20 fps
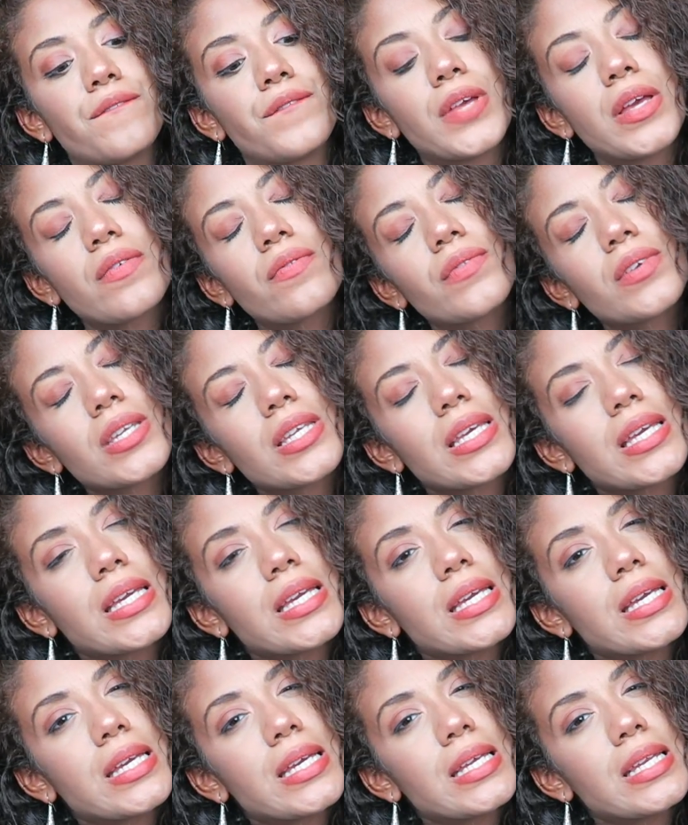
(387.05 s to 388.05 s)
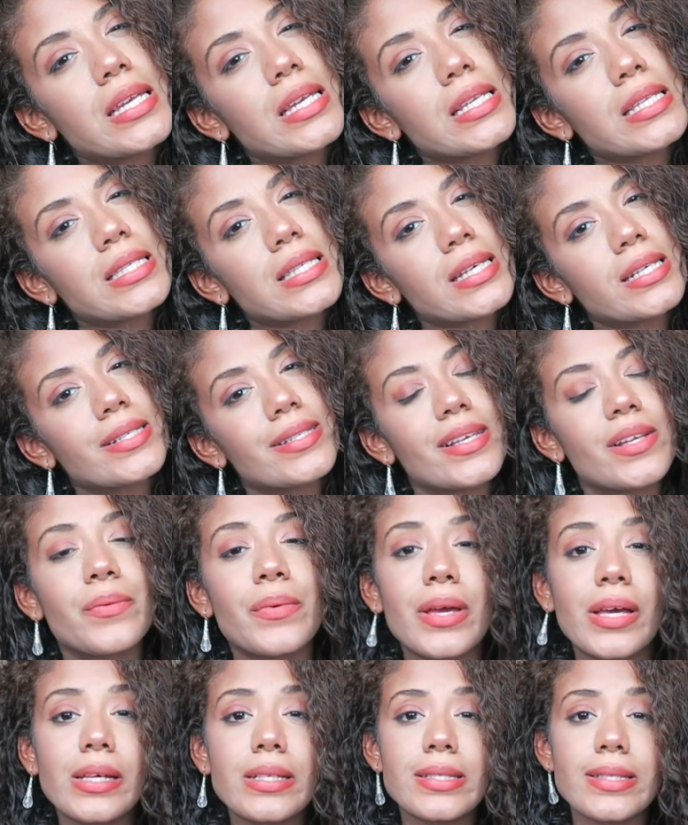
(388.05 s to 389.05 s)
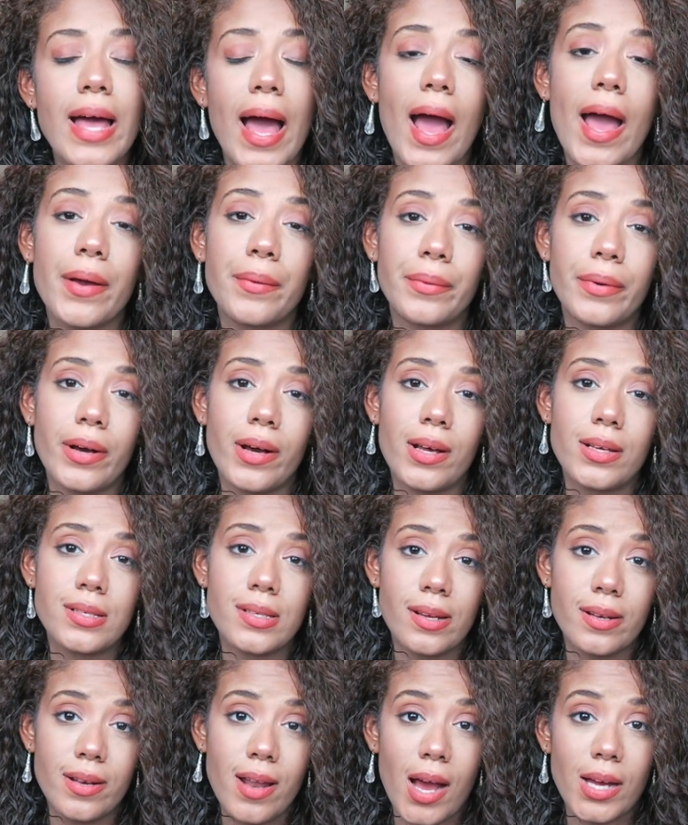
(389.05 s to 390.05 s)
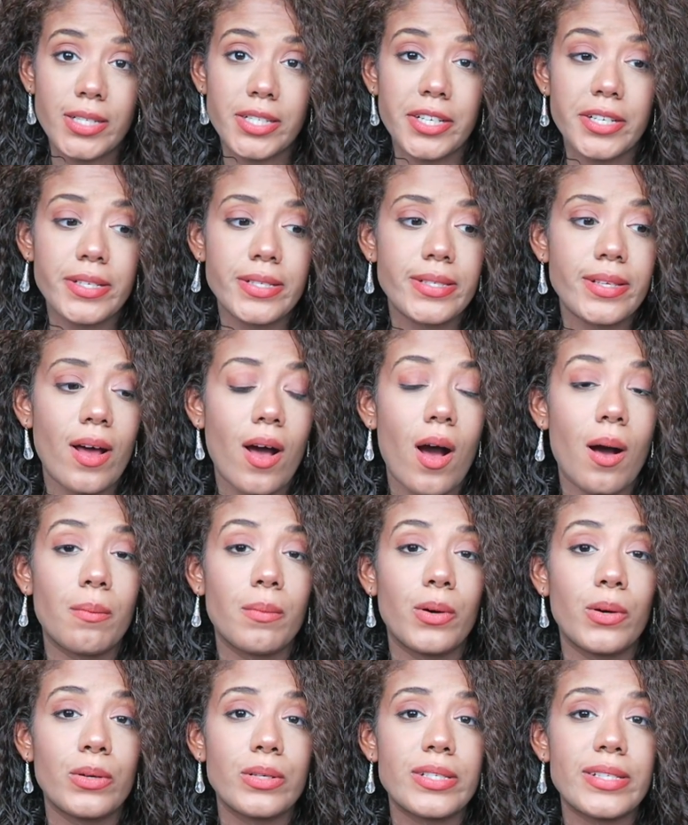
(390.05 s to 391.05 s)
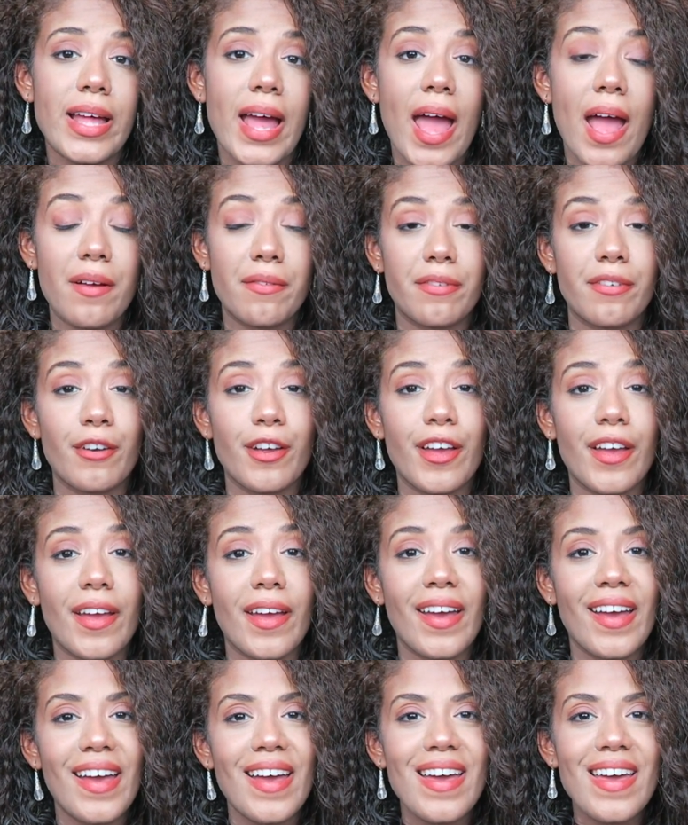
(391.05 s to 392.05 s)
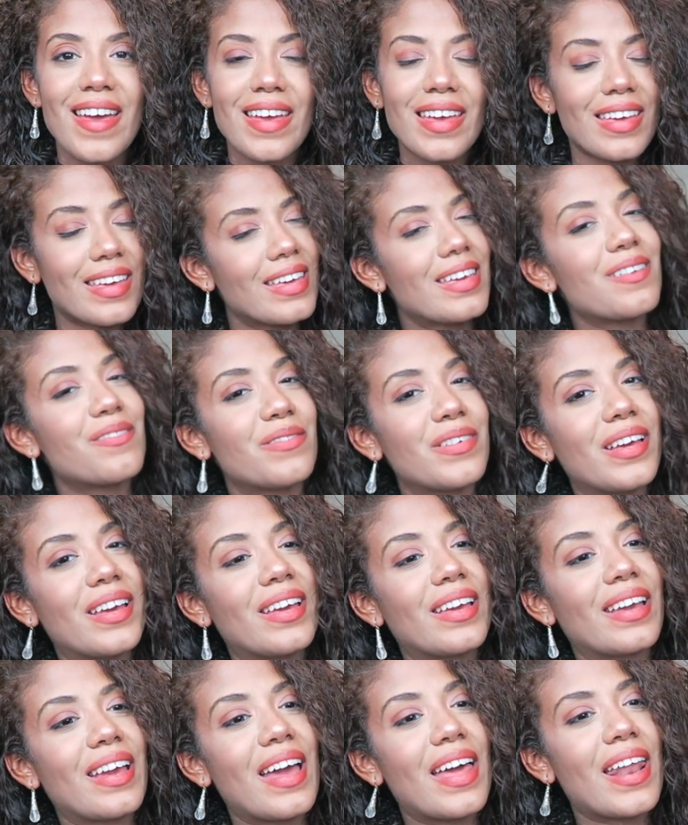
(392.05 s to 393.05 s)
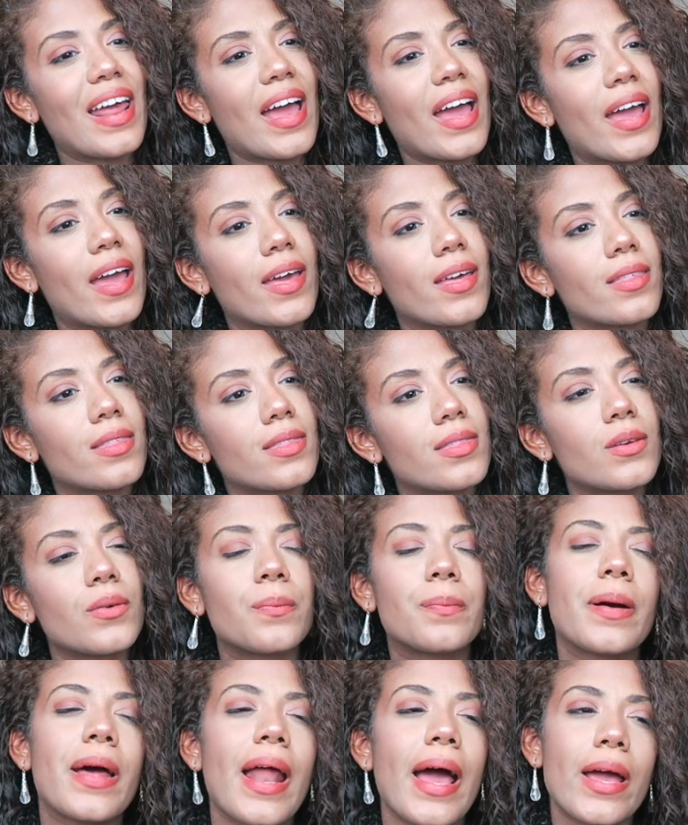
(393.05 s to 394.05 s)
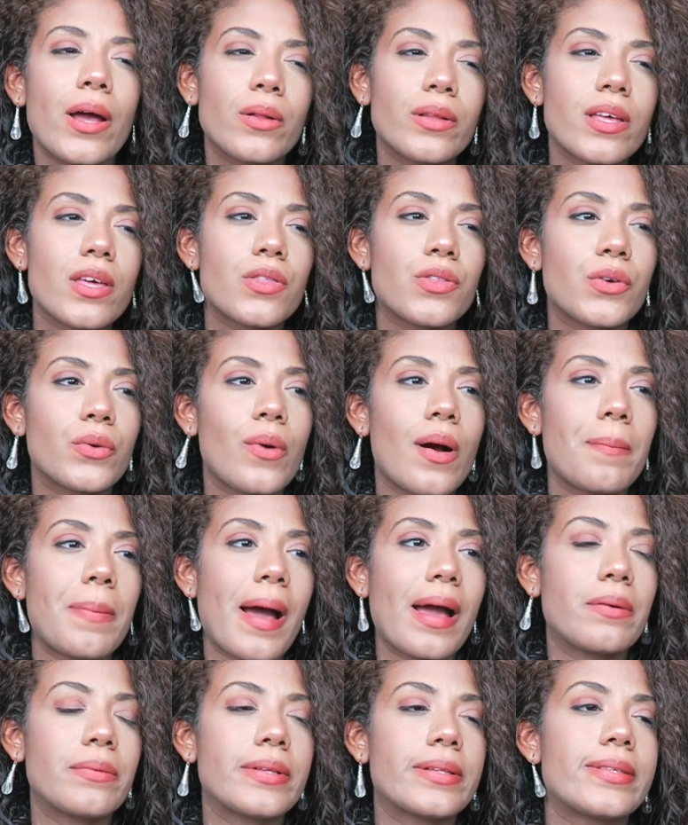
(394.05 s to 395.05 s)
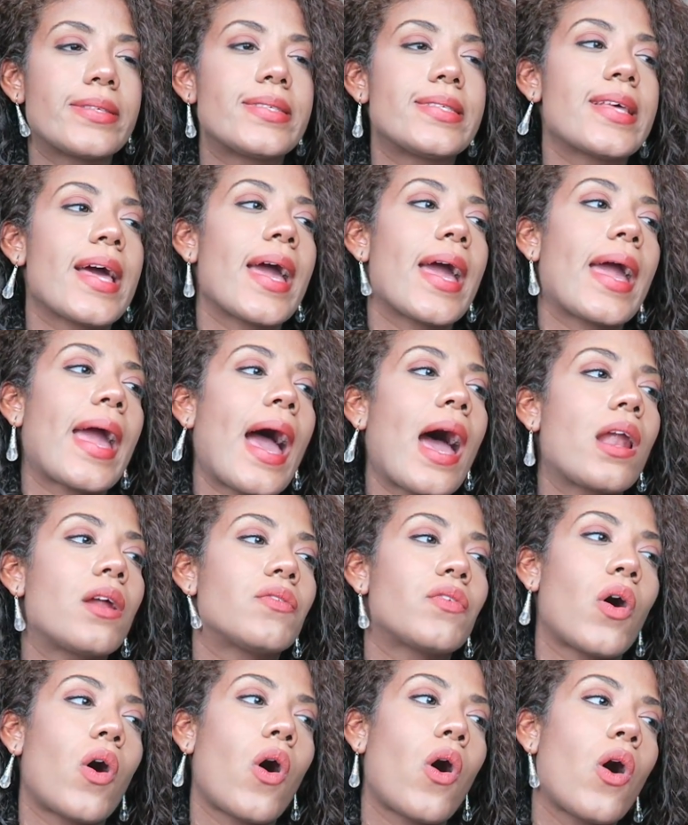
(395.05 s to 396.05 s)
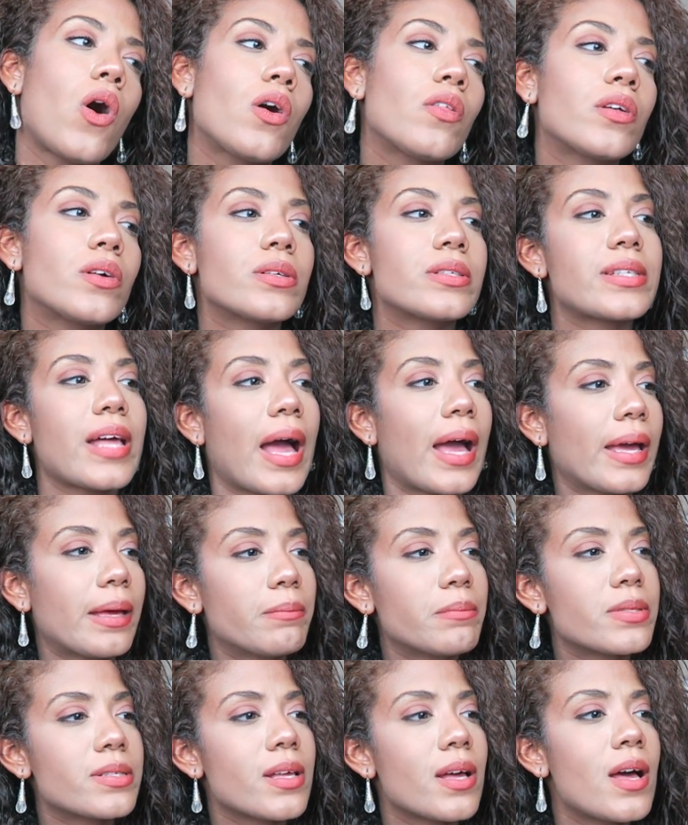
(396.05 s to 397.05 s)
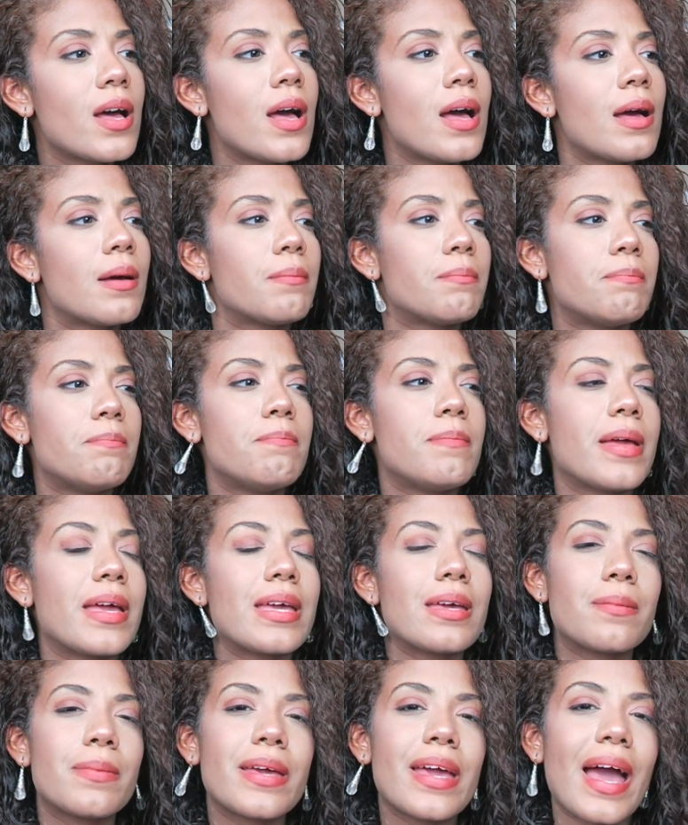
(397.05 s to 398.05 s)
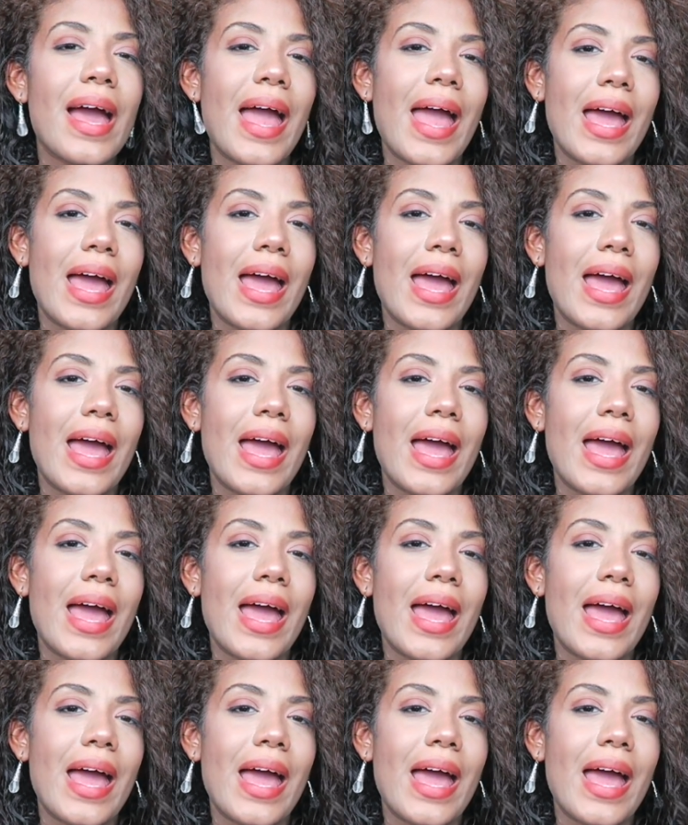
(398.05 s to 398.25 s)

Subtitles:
15, 16 weeks, I was nauseous almost every evening. And but I only threw up, I would say, out of all those times, maybe